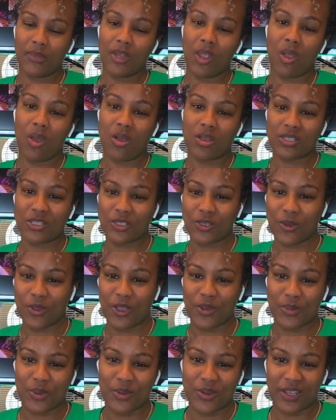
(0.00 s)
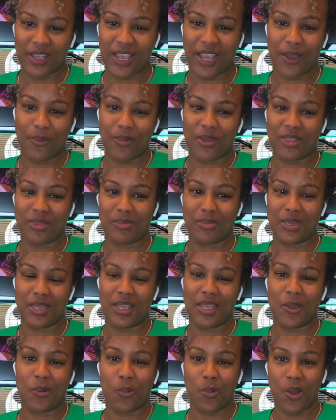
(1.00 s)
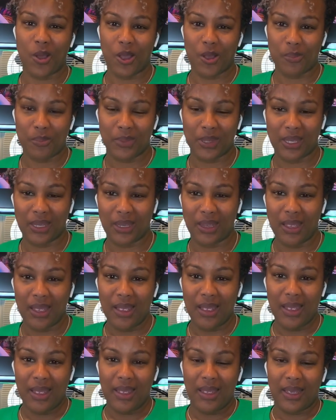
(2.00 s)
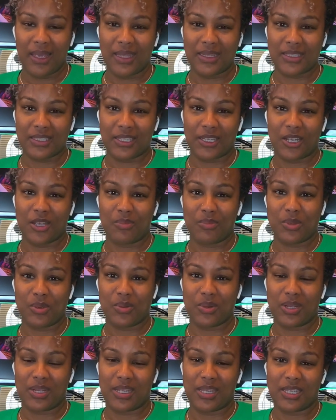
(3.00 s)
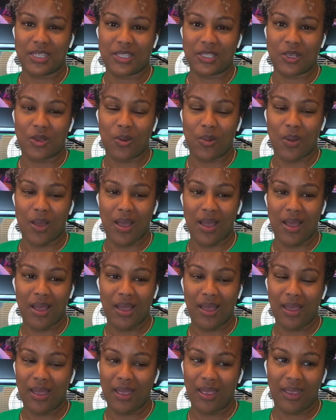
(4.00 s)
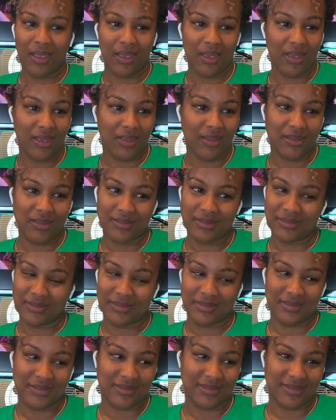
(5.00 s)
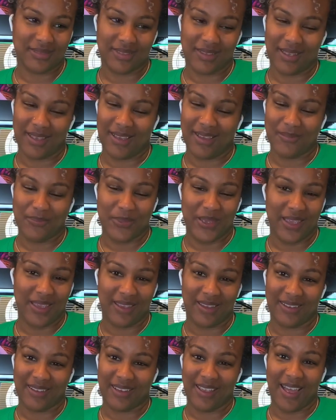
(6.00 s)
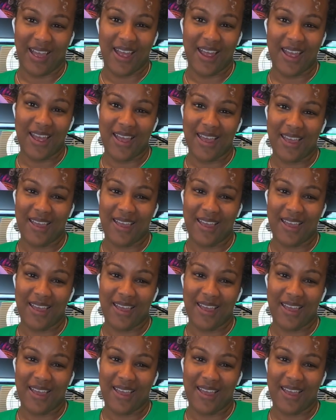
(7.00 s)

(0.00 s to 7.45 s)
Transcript: also communicate with me and welcome me into the community. So I, man, I,